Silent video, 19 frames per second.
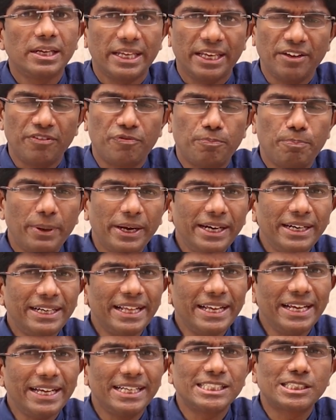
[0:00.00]
If PT
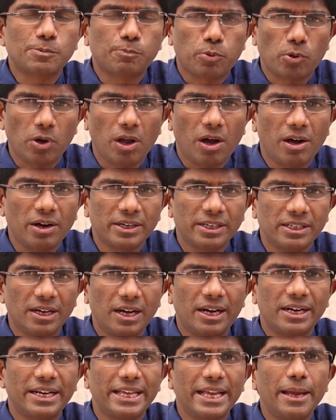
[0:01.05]
is prolonged
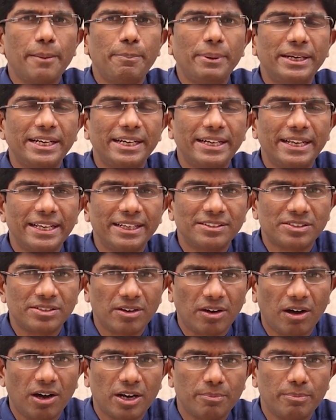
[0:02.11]
and APTT is
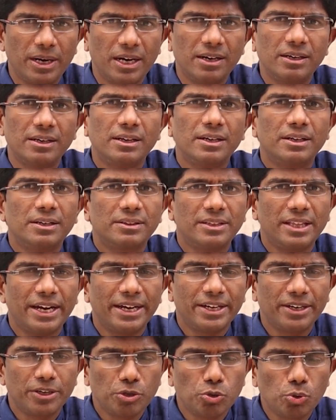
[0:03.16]
normal,
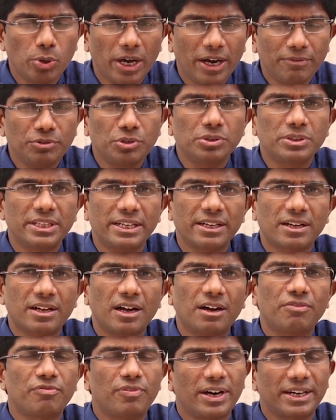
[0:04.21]
then you have to think
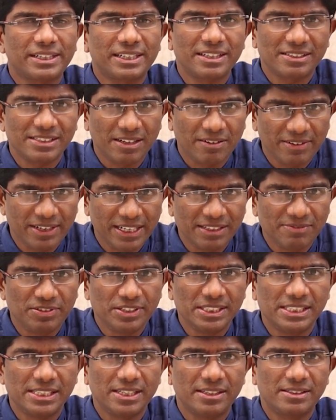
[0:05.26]
of factor 7
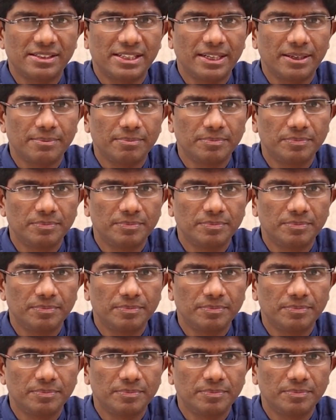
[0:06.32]
deficiency.